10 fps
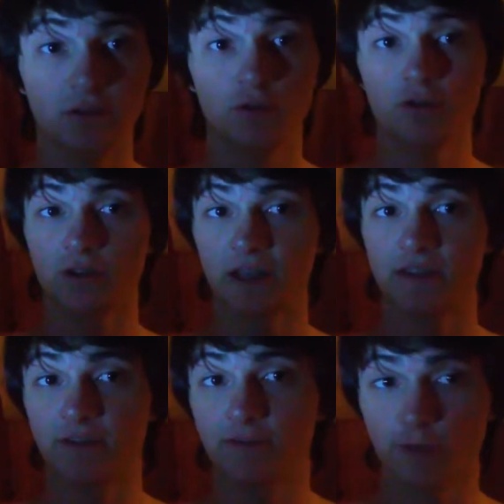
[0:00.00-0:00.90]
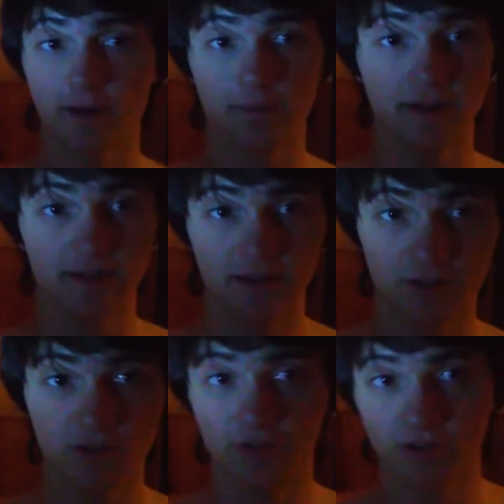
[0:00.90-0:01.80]
don't like differing
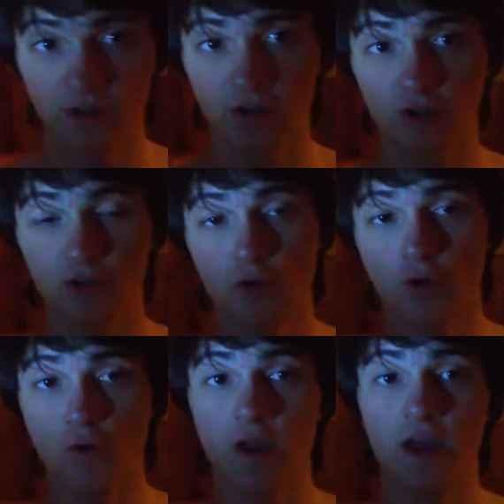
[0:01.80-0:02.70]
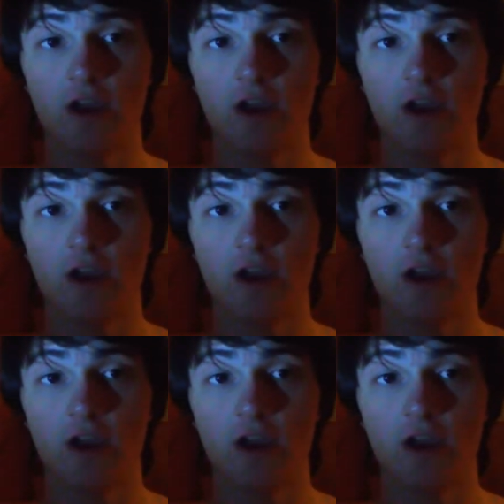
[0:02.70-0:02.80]
opinions. So